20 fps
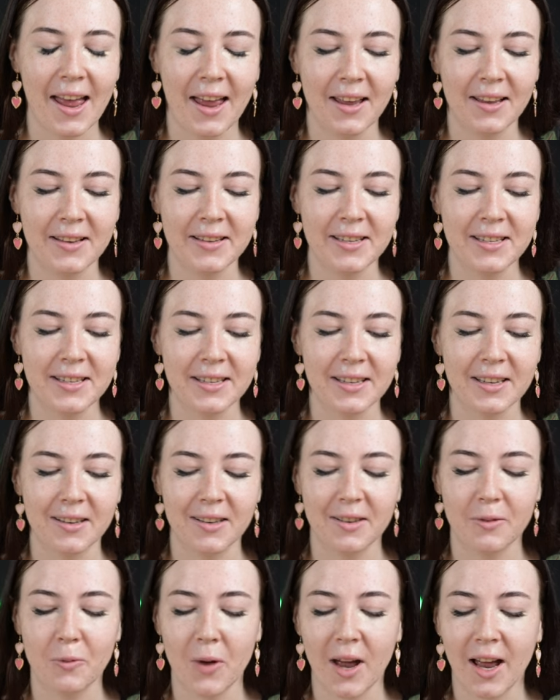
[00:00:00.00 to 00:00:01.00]
And
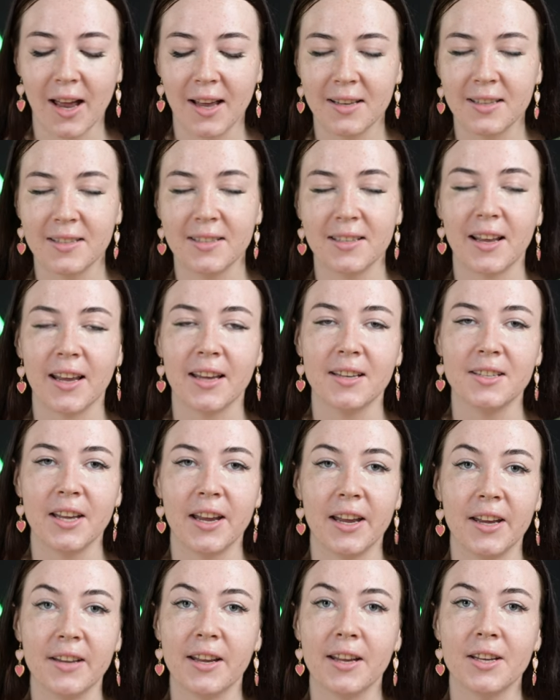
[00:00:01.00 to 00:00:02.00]
as a
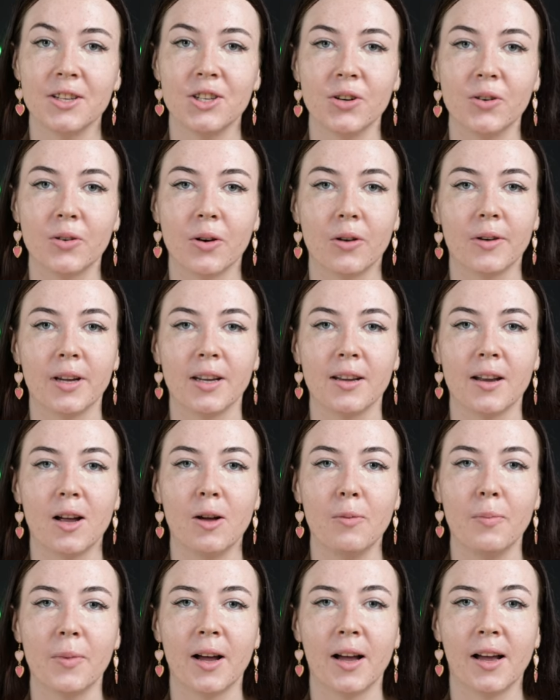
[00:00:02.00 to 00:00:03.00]
teenager growing
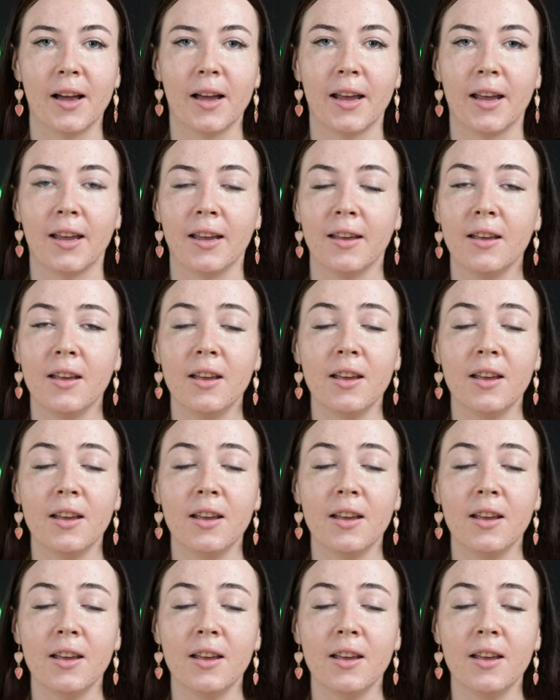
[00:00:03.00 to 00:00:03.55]
up, I